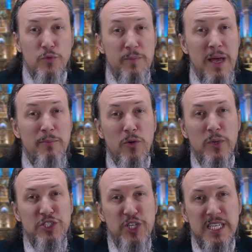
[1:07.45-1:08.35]
Remember
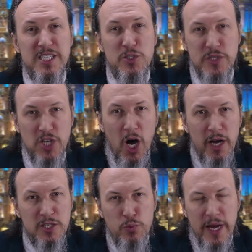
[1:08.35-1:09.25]
when Jesus was
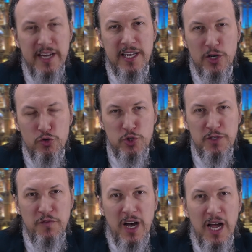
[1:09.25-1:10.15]
on his way to get
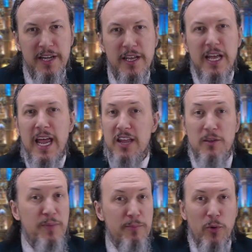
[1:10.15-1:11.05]
crucified and
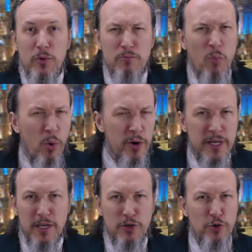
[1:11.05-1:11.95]
the people were
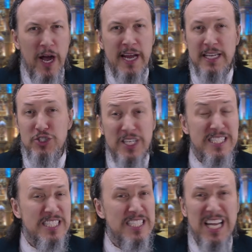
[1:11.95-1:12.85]
mourning and crying and
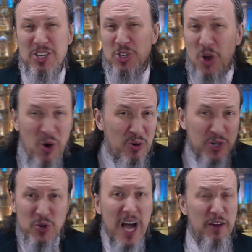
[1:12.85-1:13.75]
Jesus said, don't
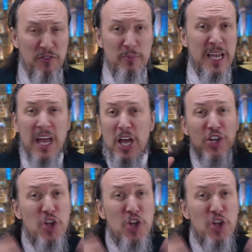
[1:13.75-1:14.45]
cry for me.